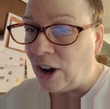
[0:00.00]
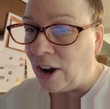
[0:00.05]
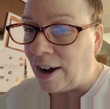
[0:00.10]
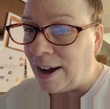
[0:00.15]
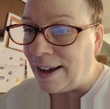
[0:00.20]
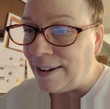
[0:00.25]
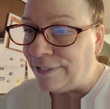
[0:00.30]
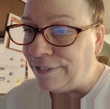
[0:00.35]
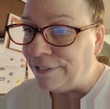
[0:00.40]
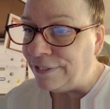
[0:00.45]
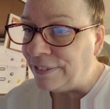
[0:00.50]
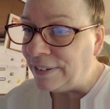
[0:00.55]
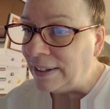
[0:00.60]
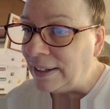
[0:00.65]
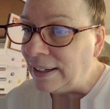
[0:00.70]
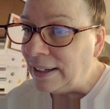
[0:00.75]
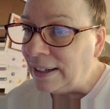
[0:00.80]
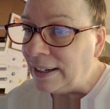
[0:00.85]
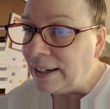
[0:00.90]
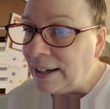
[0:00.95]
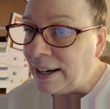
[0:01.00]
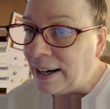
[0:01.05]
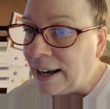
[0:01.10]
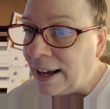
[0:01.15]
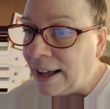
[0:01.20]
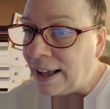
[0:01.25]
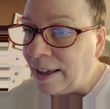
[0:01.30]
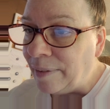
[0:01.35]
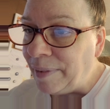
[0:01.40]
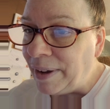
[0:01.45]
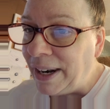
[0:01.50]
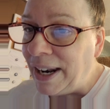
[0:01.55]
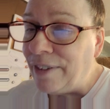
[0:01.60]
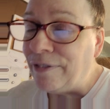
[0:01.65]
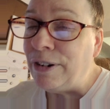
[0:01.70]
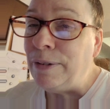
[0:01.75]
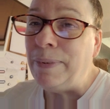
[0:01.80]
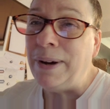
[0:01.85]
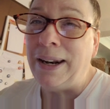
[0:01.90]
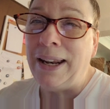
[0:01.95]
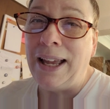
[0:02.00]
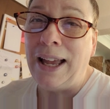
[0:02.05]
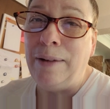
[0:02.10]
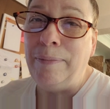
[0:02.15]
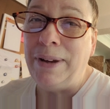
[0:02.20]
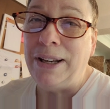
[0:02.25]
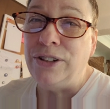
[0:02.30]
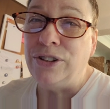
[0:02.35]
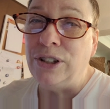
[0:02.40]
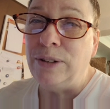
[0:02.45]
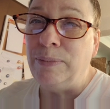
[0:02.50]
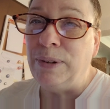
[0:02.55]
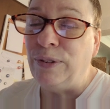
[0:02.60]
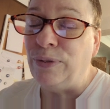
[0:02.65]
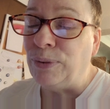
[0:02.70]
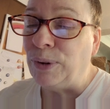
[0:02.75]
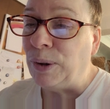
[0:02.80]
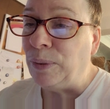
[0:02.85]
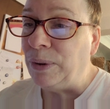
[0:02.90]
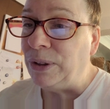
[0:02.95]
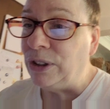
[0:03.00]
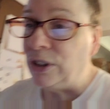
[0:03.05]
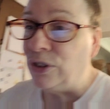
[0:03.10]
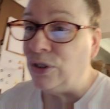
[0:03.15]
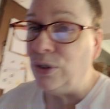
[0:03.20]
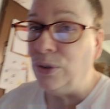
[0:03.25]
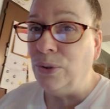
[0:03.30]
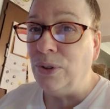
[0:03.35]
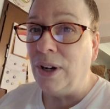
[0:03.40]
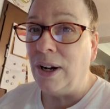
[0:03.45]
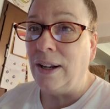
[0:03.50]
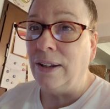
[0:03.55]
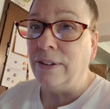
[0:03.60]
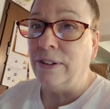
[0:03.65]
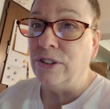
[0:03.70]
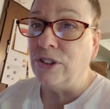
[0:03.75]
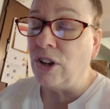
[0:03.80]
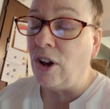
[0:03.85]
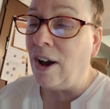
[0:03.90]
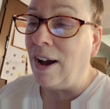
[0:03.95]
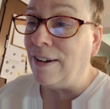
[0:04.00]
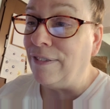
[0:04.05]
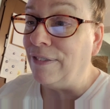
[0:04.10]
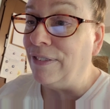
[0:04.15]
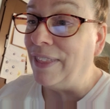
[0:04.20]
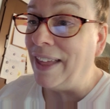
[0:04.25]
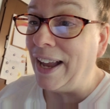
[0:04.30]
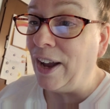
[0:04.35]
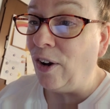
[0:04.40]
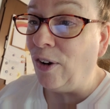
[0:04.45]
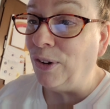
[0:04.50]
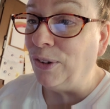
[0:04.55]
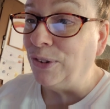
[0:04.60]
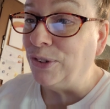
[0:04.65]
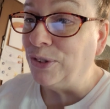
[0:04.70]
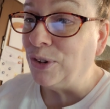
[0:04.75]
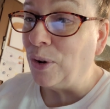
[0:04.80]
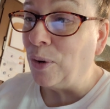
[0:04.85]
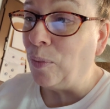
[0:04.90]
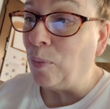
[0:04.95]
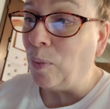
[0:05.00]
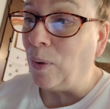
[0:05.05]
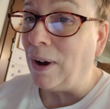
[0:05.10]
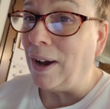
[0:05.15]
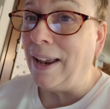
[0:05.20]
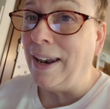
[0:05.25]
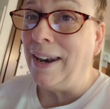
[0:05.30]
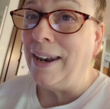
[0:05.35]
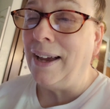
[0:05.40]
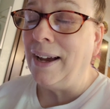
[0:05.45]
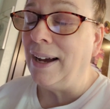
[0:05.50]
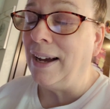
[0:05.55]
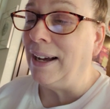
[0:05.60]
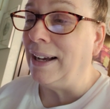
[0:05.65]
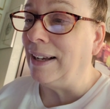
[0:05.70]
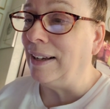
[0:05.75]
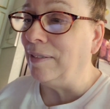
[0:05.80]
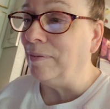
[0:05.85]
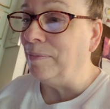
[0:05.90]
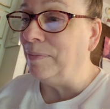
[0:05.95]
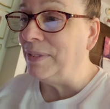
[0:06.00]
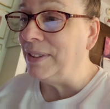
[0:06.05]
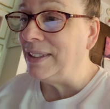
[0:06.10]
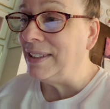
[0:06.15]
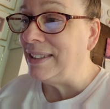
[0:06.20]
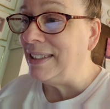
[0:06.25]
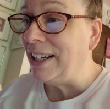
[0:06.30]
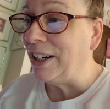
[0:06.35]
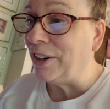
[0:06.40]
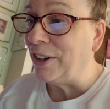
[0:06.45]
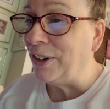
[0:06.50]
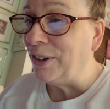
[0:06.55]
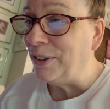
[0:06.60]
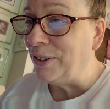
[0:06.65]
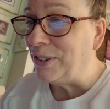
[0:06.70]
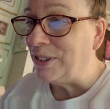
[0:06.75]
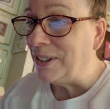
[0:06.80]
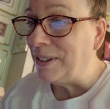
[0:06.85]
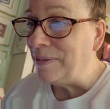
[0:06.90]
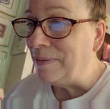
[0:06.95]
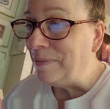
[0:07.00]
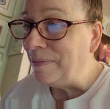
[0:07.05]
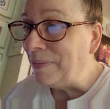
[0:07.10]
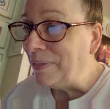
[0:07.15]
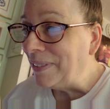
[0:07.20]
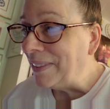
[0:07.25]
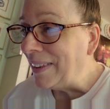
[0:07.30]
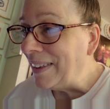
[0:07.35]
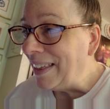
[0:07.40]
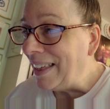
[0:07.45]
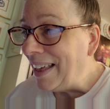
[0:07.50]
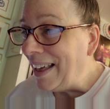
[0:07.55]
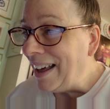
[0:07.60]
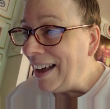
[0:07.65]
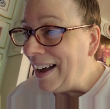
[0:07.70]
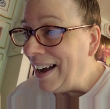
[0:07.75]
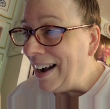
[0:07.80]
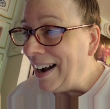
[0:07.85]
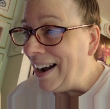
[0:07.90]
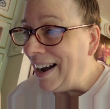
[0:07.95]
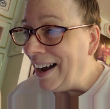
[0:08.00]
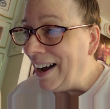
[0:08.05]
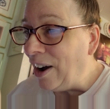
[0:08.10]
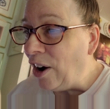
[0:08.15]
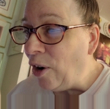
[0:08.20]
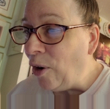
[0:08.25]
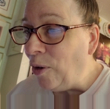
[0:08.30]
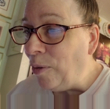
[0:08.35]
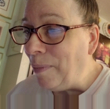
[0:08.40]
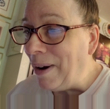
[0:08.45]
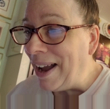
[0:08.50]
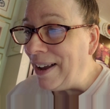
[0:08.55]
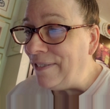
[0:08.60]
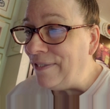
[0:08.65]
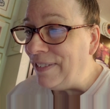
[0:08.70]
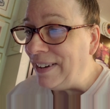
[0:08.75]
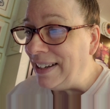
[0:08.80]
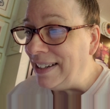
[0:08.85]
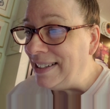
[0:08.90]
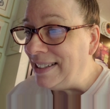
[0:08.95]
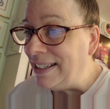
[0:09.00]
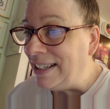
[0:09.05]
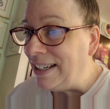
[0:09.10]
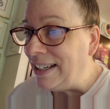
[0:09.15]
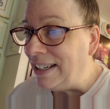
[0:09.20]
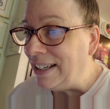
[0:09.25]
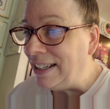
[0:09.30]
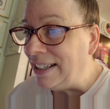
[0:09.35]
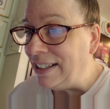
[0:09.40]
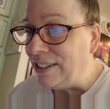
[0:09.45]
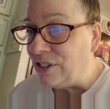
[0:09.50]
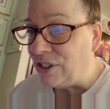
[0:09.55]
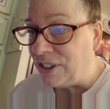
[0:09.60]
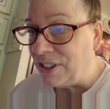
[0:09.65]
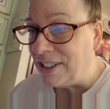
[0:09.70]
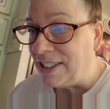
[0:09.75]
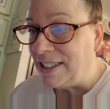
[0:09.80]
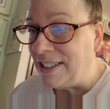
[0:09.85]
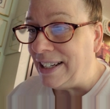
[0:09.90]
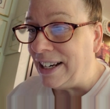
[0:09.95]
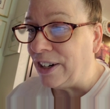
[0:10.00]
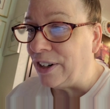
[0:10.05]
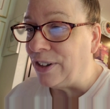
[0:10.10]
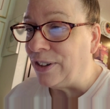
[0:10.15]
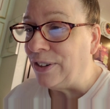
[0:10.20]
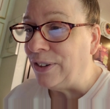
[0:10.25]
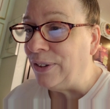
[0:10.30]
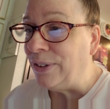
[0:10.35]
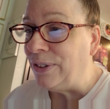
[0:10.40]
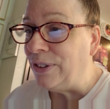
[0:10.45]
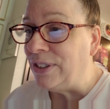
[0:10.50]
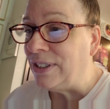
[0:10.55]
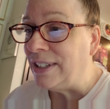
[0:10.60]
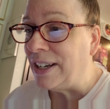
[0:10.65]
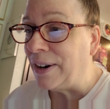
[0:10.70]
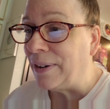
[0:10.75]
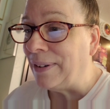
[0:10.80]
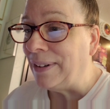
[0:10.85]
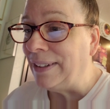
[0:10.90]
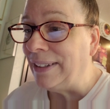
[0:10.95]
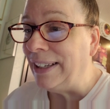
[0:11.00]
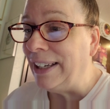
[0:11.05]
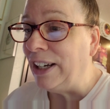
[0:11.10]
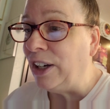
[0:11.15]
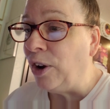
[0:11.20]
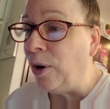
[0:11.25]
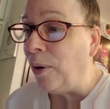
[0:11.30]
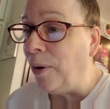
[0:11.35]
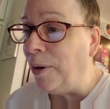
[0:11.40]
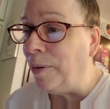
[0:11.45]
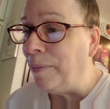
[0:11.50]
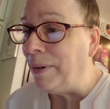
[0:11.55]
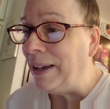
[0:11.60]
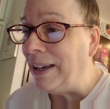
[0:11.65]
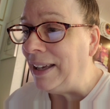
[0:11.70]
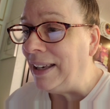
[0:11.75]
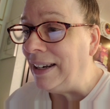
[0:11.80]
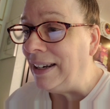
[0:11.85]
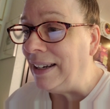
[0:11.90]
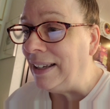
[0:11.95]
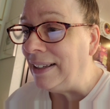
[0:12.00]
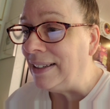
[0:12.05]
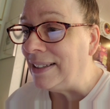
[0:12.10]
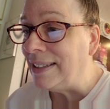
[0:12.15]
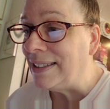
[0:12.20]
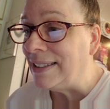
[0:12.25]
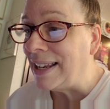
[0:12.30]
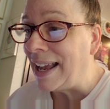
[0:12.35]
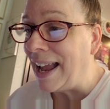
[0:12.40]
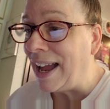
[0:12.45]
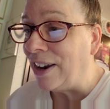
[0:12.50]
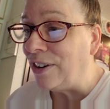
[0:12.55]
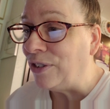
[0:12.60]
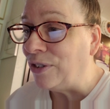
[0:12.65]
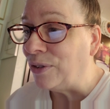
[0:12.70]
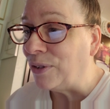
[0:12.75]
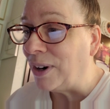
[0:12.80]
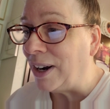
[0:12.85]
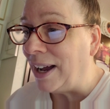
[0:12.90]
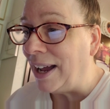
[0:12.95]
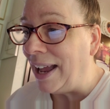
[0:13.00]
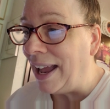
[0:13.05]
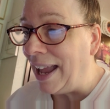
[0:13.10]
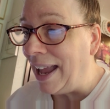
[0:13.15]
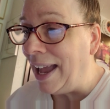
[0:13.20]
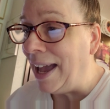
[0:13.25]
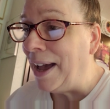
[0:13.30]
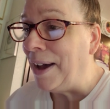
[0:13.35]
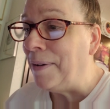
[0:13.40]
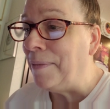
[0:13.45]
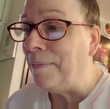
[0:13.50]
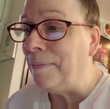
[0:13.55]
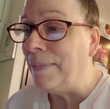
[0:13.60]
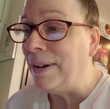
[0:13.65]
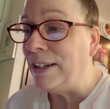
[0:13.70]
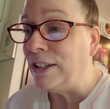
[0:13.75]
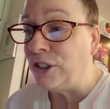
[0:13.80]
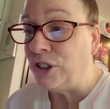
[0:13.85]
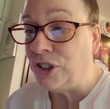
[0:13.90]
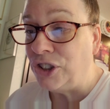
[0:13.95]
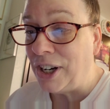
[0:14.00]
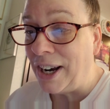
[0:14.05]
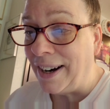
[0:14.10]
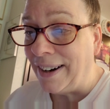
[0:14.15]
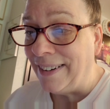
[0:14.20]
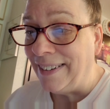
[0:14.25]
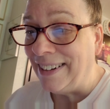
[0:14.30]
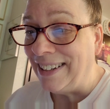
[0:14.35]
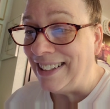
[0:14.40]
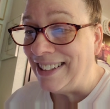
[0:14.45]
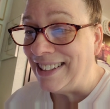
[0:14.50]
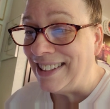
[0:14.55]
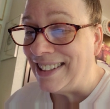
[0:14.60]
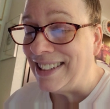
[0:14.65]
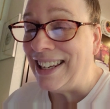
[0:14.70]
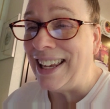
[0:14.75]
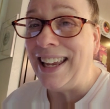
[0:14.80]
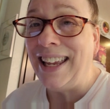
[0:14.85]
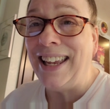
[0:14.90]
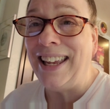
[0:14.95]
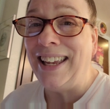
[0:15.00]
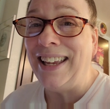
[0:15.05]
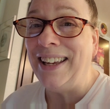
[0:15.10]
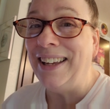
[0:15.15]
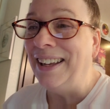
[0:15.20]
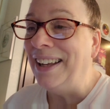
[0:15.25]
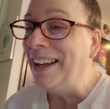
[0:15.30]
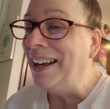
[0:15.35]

off. Um, and everybody I mentioned before with the $2 off, they also won um, stickers. Uh, oh My Vintage stickers, Sarah Lee Coleman, Sandra M, Sharon C,